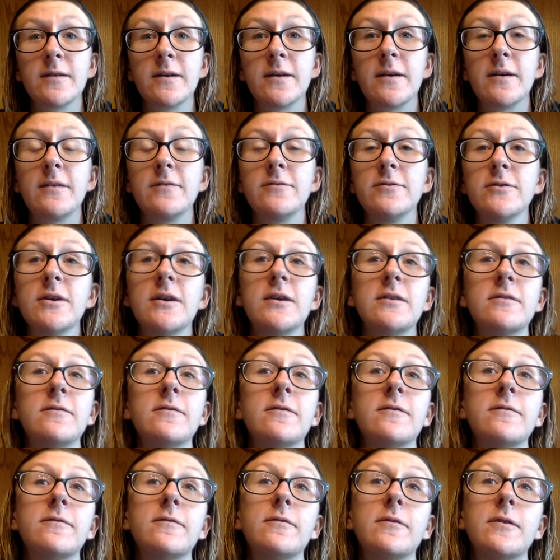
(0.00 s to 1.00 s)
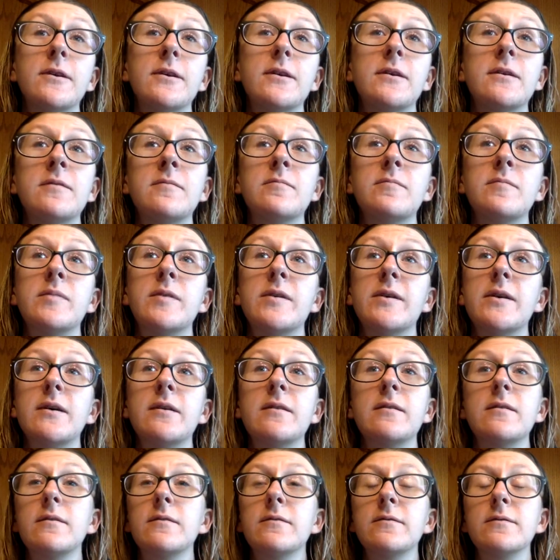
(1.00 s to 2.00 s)
I tried to avoid them,
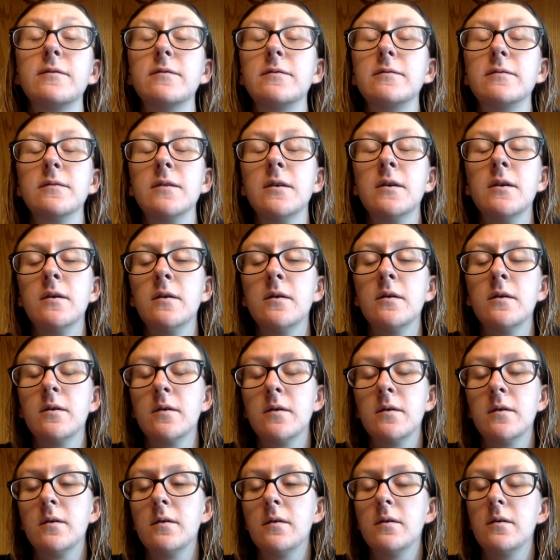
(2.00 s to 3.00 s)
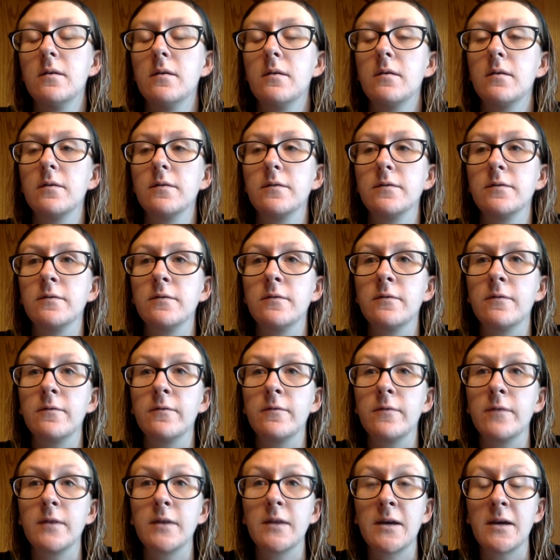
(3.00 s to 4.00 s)
but there's no
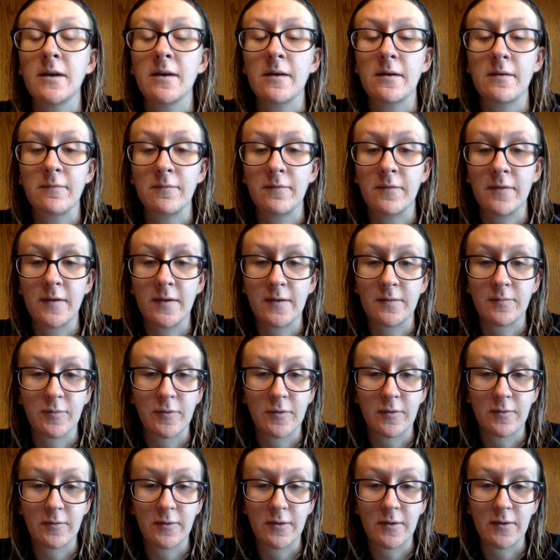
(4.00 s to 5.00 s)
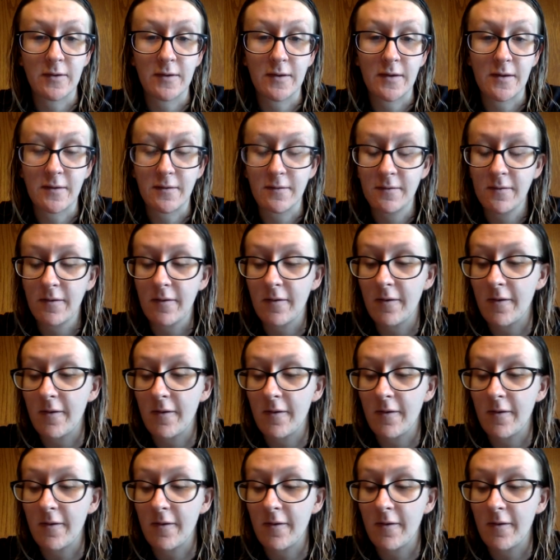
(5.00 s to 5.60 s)
avoiding it on Facebook really.